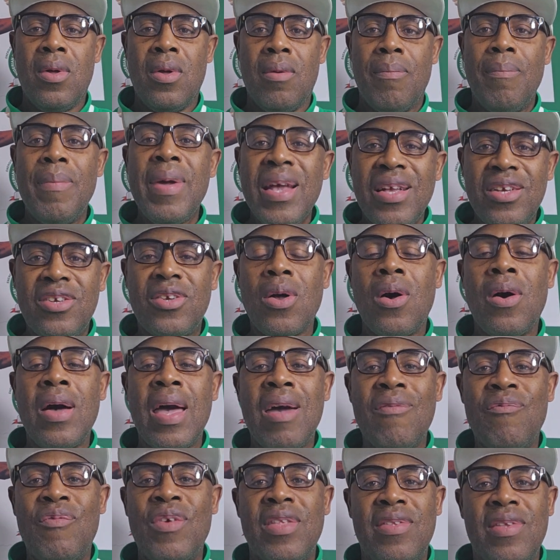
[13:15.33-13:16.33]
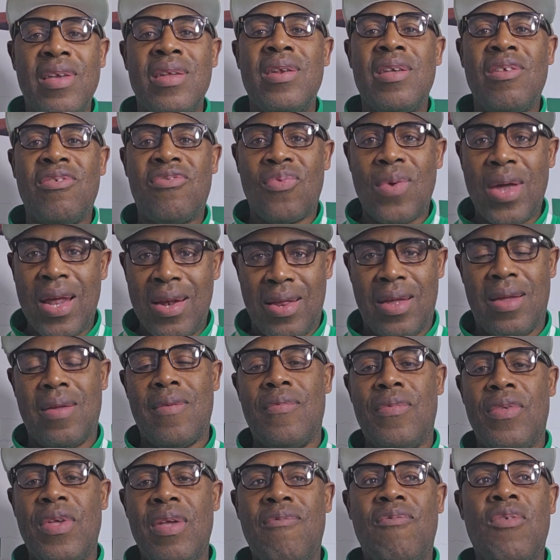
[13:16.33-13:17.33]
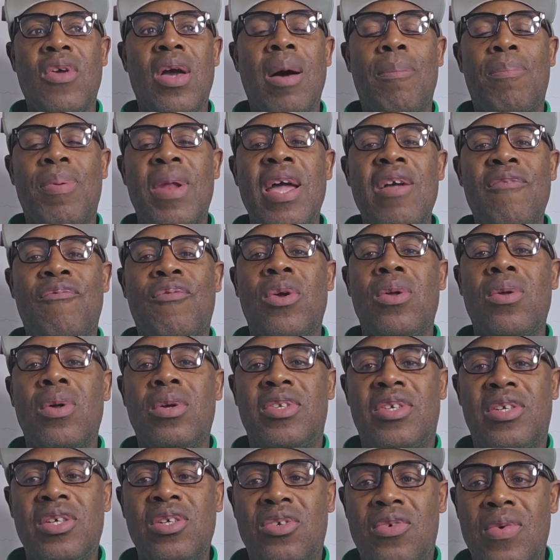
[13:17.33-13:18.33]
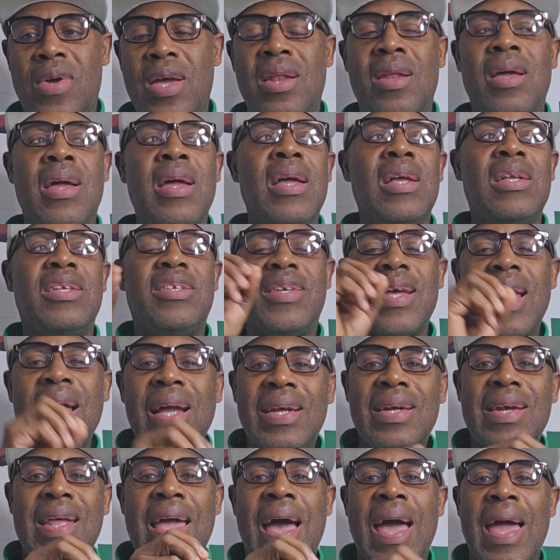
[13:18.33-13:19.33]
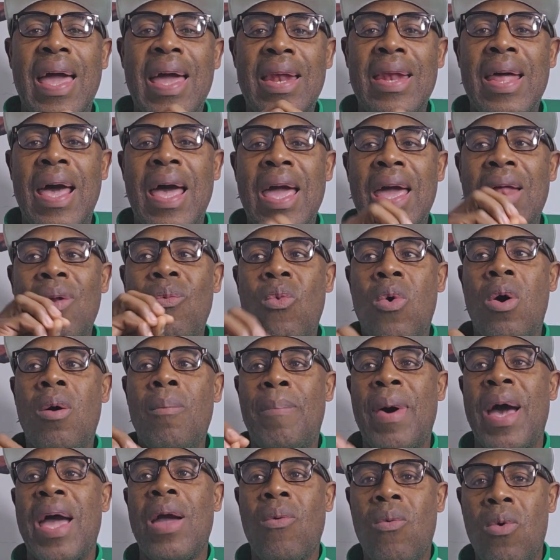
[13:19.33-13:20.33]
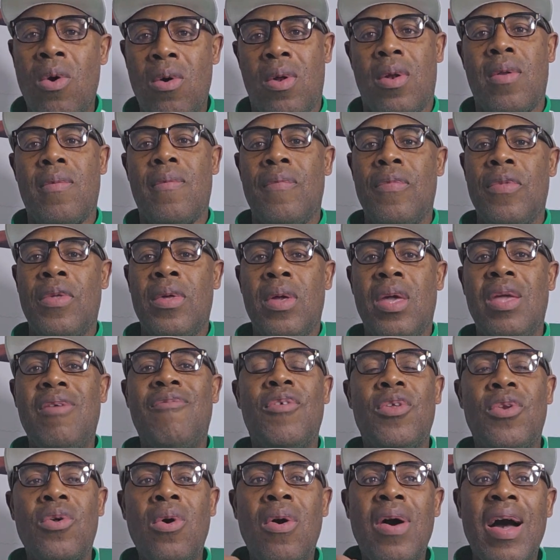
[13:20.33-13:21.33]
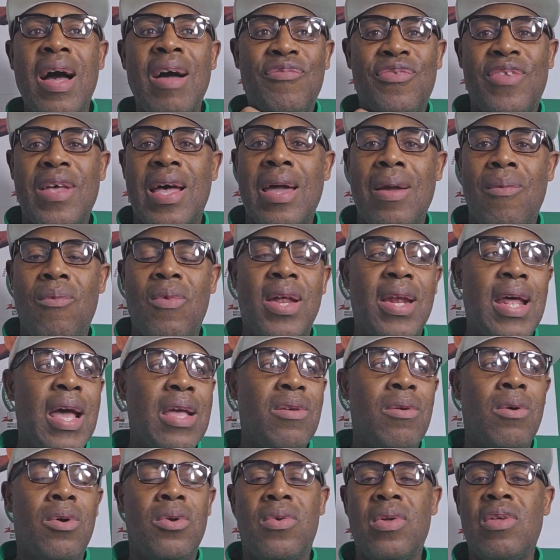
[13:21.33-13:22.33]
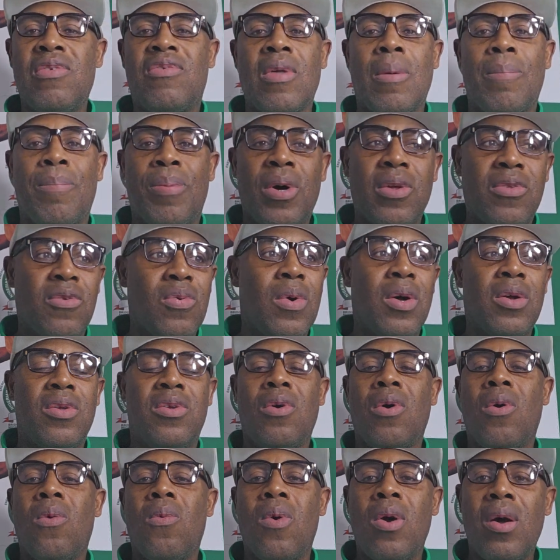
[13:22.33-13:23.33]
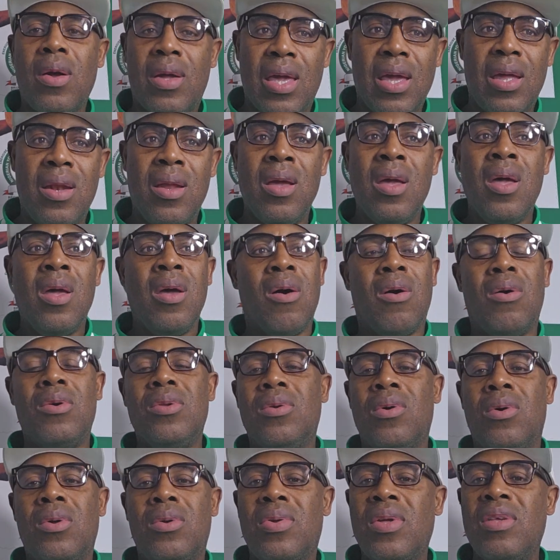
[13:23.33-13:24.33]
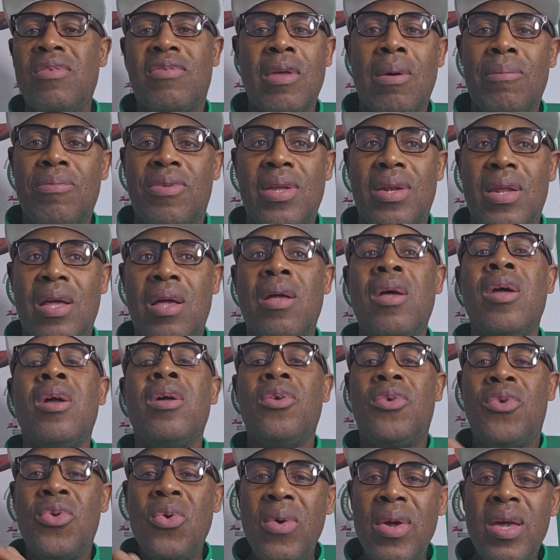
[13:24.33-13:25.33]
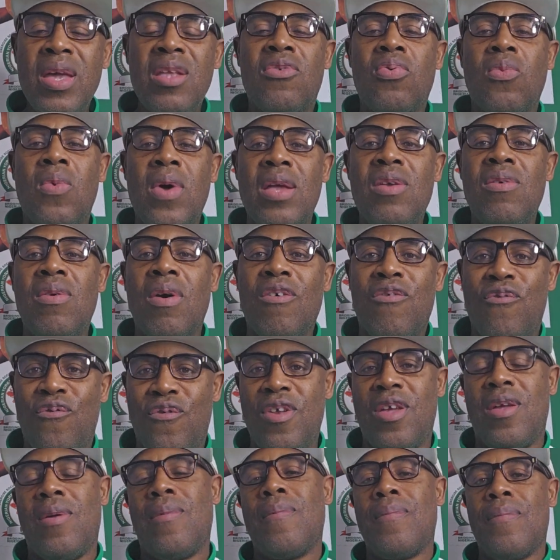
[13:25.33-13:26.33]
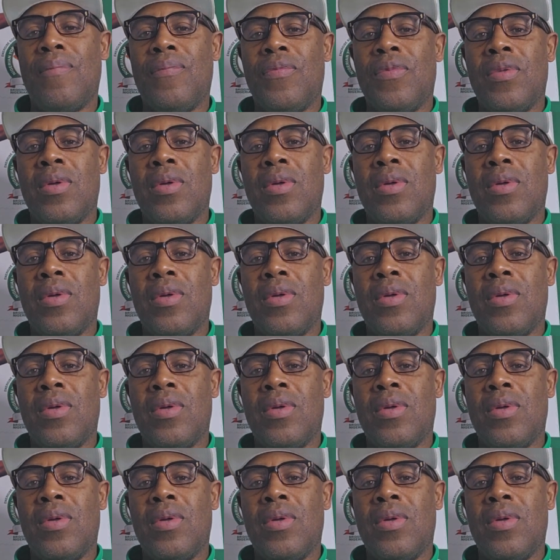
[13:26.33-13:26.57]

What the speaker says: Make sure everything is ready. If you're applying for your children, check their NIN one by one. If you don't have time, whether you're doing support work, you're working, or you're doing something else, do it when you're free.